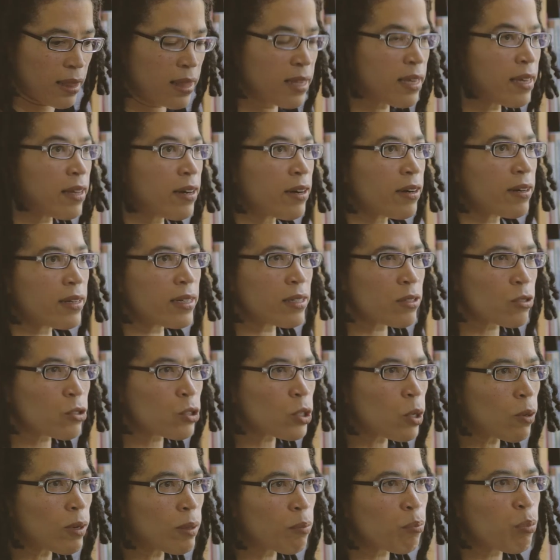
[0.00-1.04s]
theater is
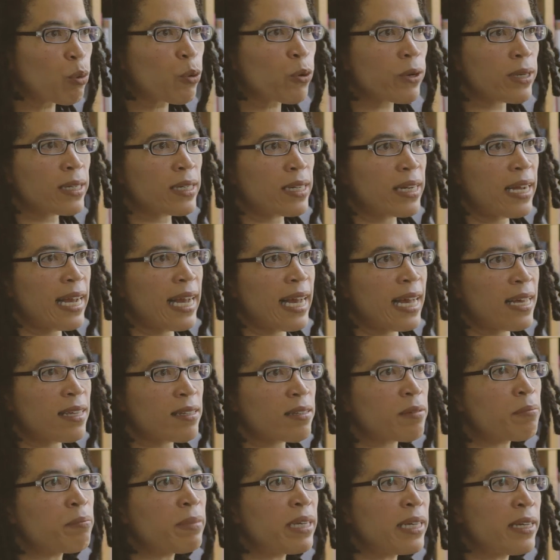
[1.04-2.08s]
so important as
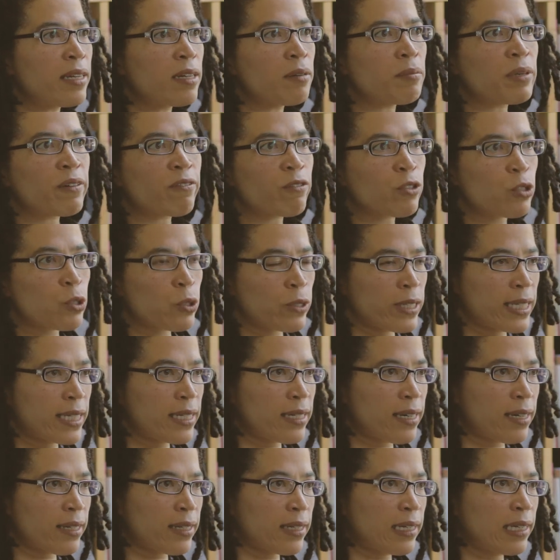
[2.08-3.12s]
a medium of
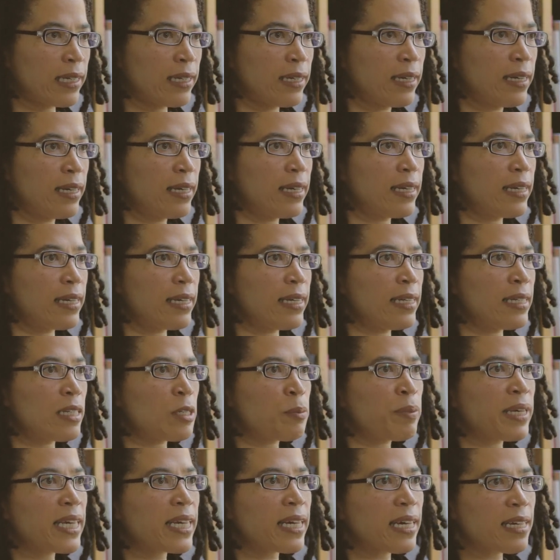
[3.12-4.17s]
storytelling is
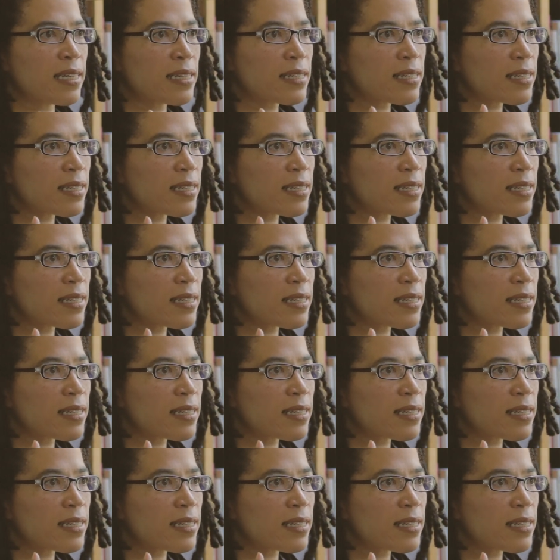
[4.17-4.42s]
because